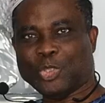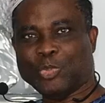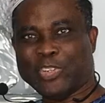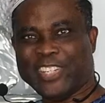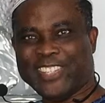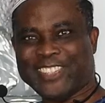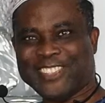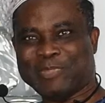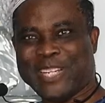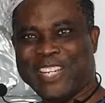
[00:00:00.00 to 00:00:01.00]
Good morning,
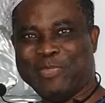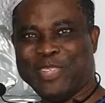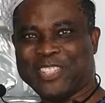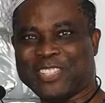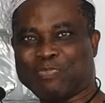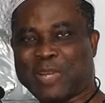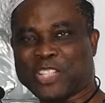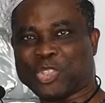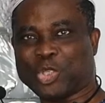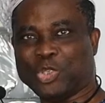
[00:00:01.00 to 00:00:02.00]
all. My name is
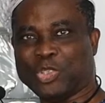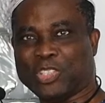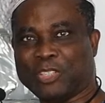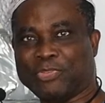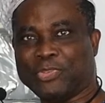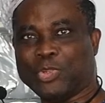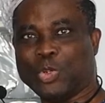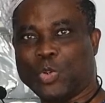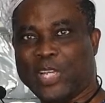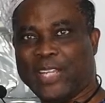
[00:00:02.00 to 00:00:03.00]
Pastor Joseph
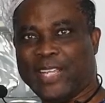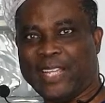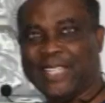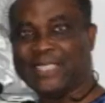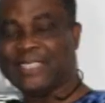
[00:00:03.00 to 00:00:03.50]
Owoeye.